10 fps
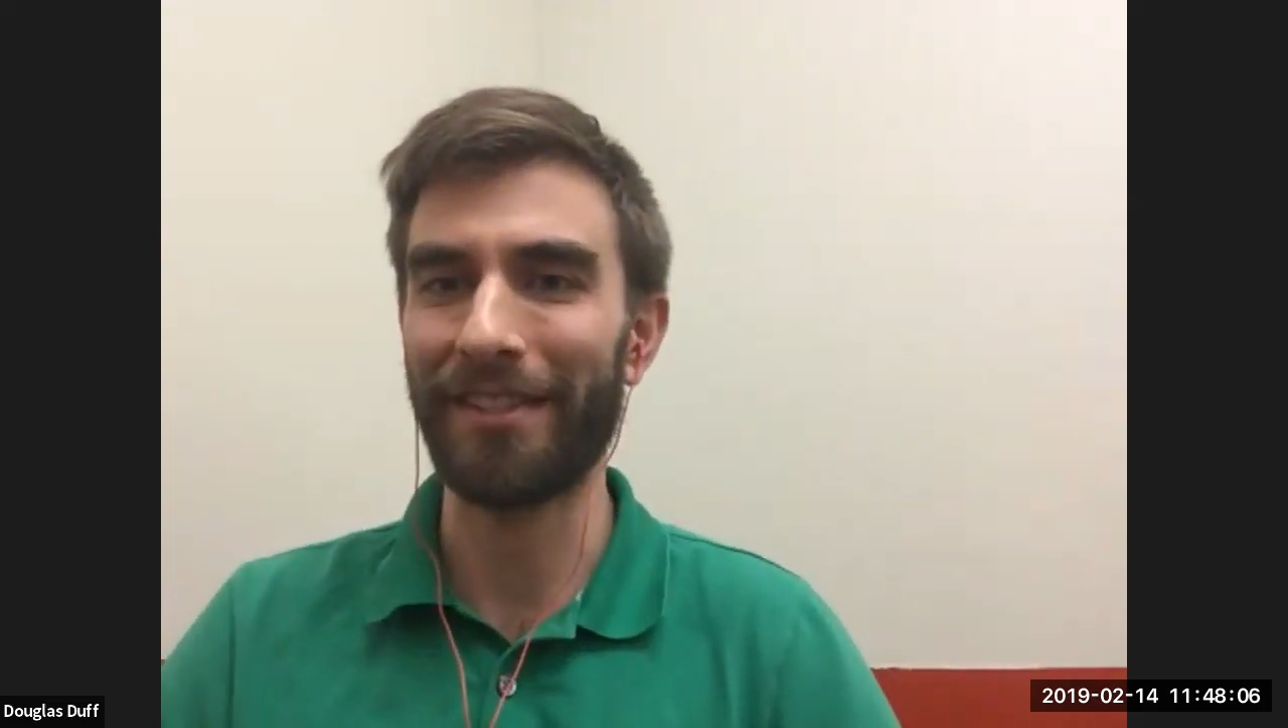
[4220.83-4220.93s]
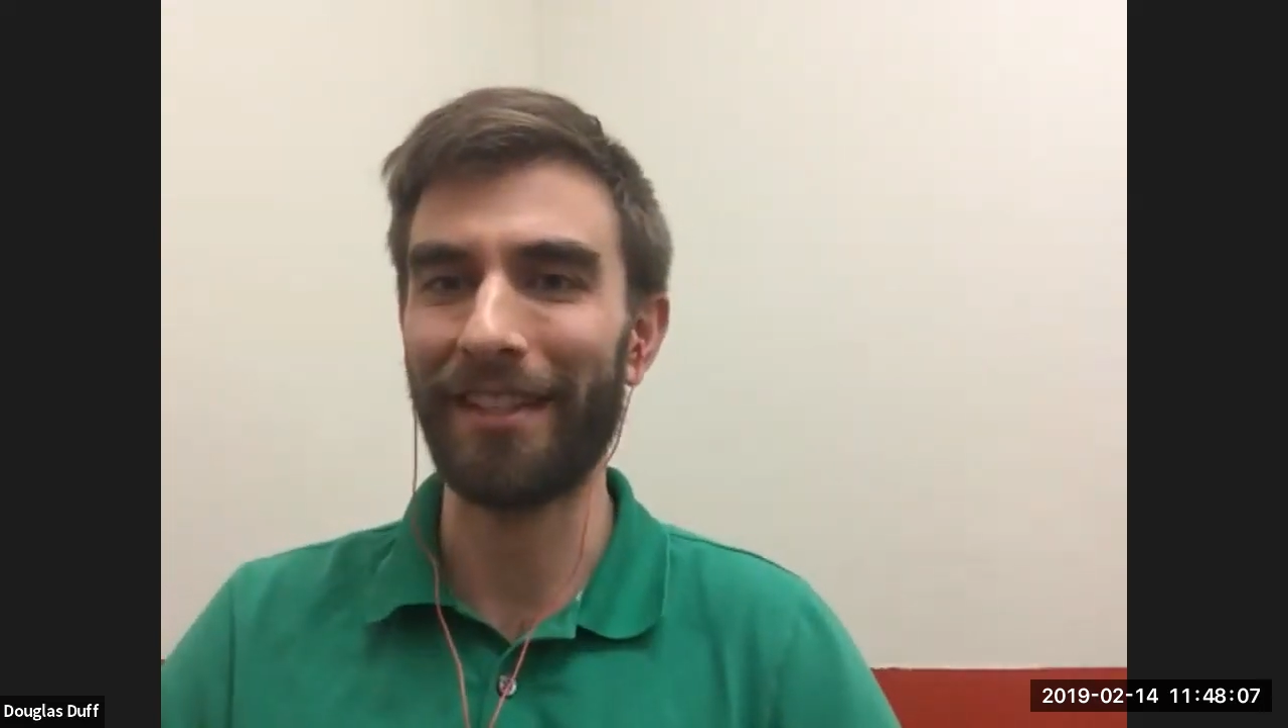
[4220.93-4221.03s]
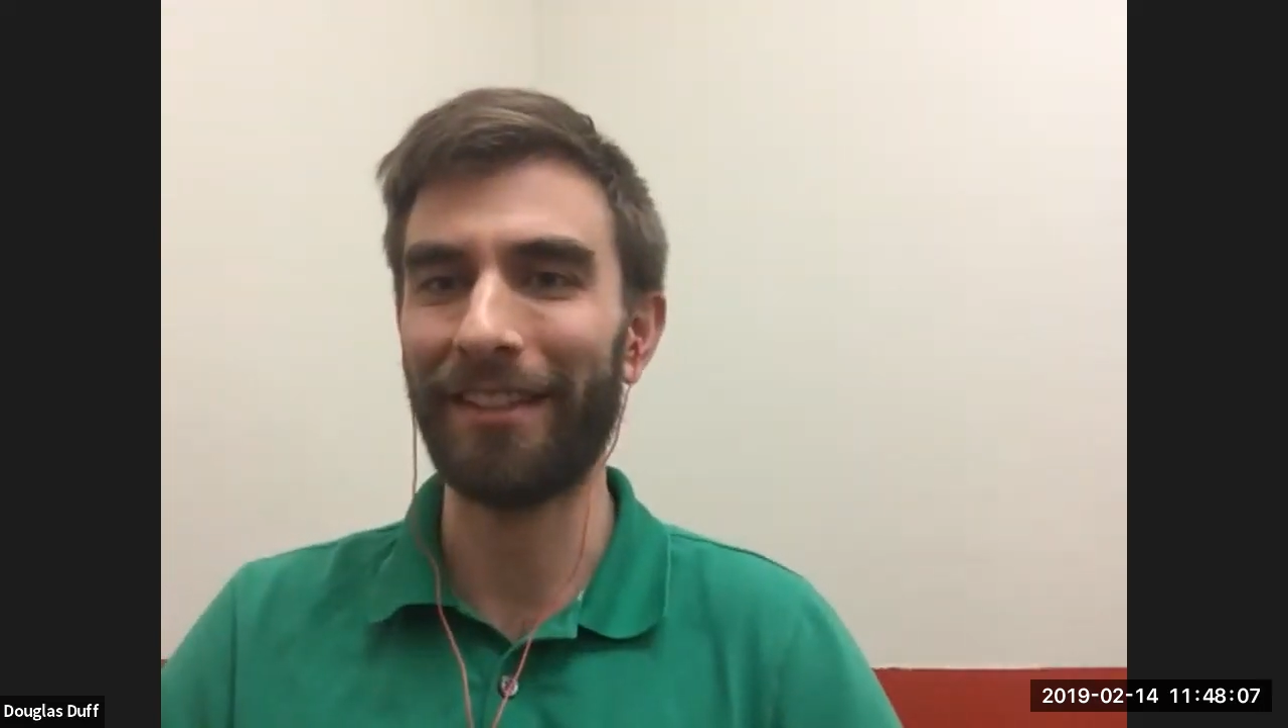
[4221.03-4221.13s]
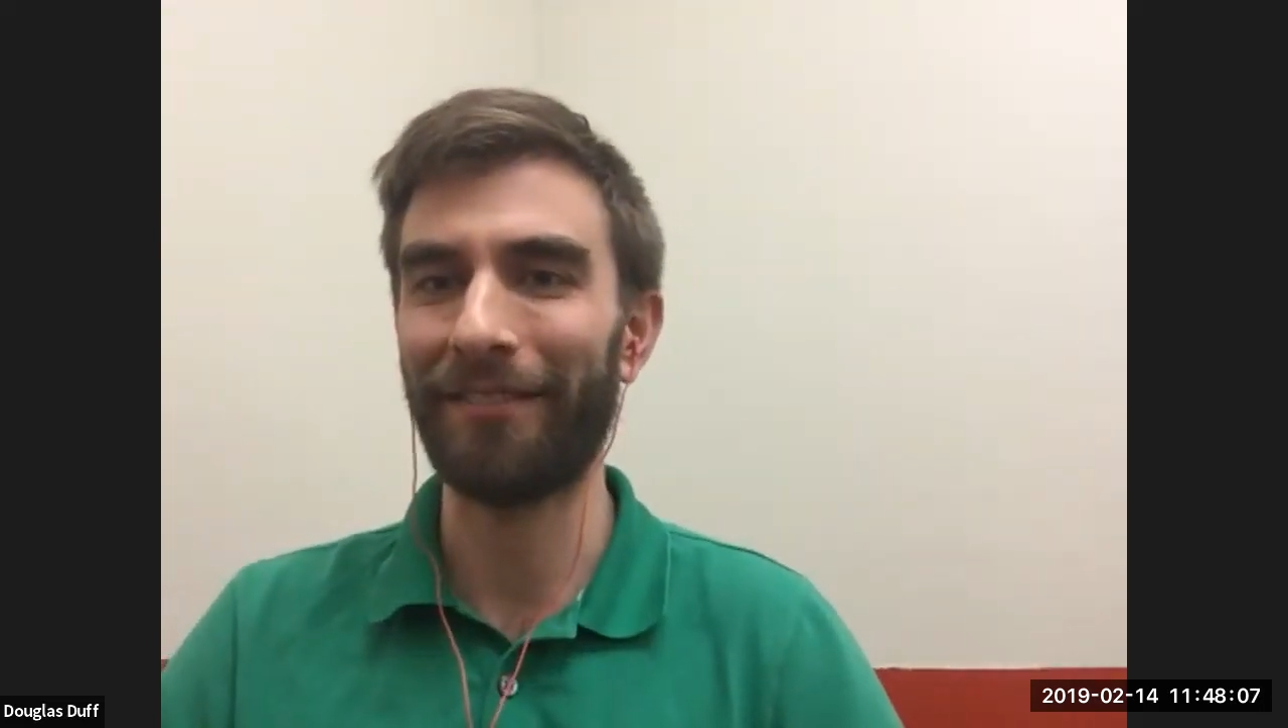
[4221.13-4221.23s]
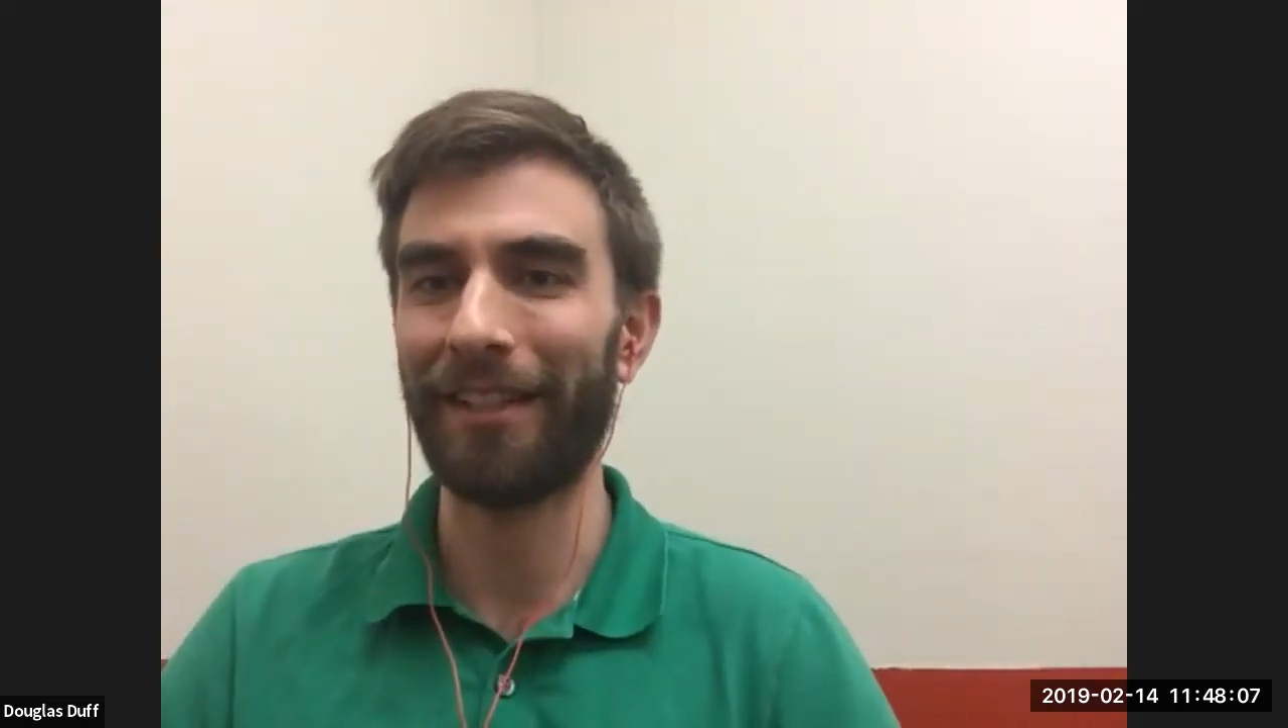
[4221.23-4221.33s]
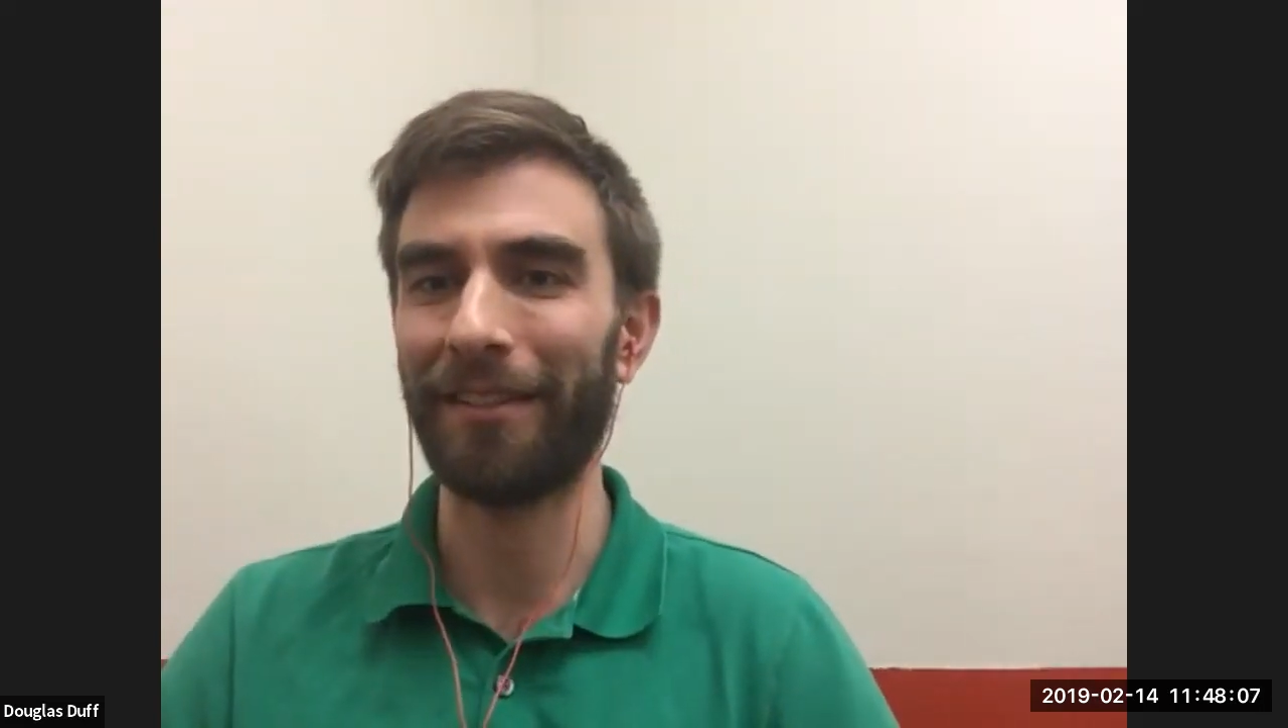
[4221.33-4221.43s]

thinking about it,